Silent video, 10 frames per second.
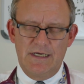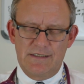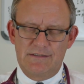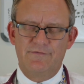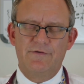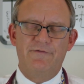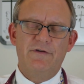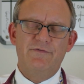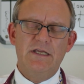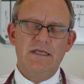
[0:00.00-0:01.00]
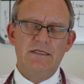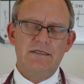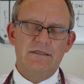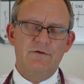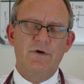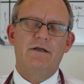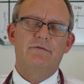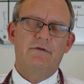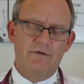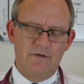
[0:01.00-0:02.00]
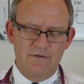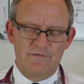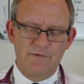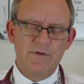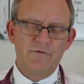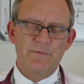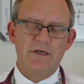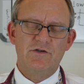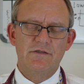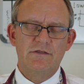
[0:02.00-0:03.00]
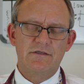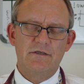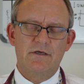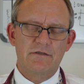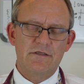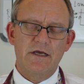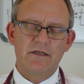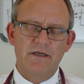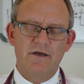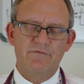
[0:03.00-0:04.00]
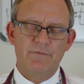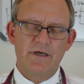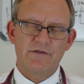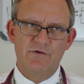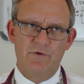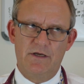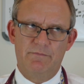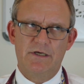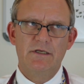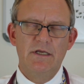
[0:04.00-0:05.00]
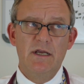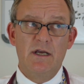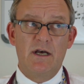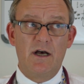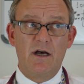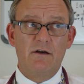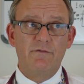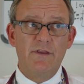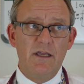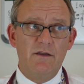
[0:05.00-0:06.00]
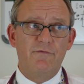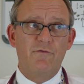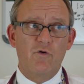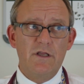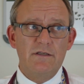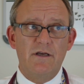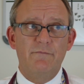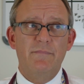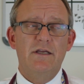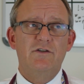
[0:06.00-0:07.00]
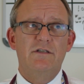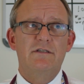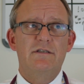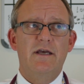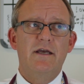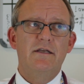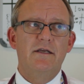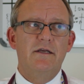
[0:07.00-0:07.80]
Yes, of the 50, well, some of those patients sadly have passed away, but of the 40-some patients that